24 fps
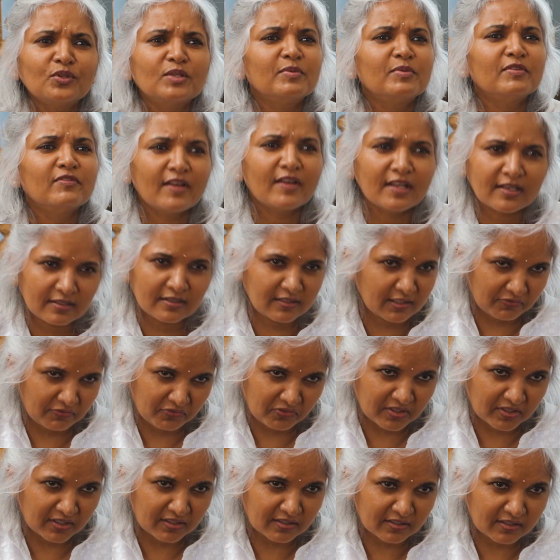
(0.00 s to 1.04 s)
would be very
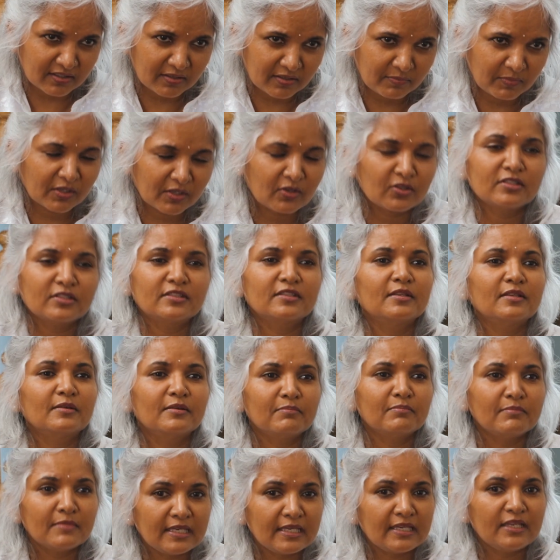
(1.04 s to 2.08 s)
different, because
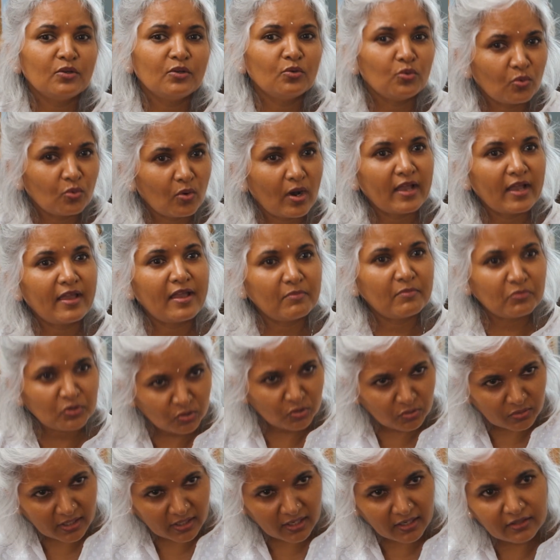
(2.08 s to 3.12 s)
the me who I am
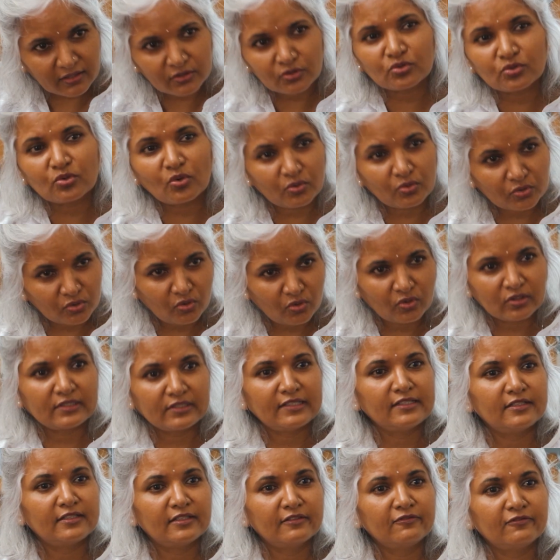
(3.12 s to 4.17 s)
today is so
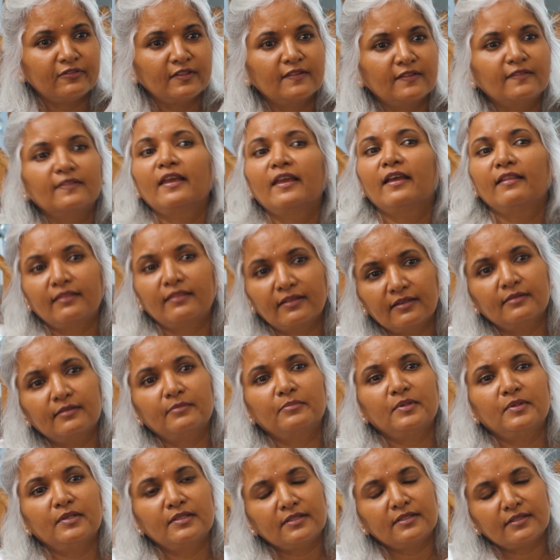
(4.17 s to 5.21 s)
totally different than the
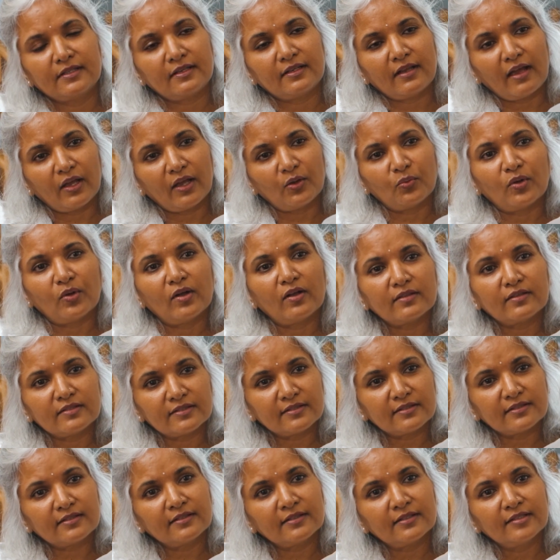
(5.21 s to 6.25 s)
person I
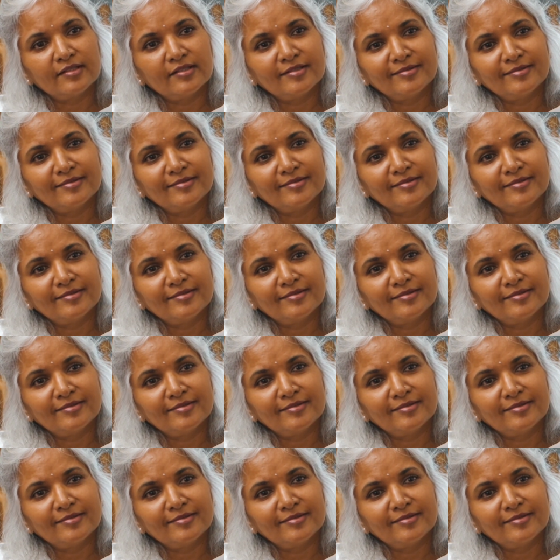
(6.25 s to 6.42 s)
was.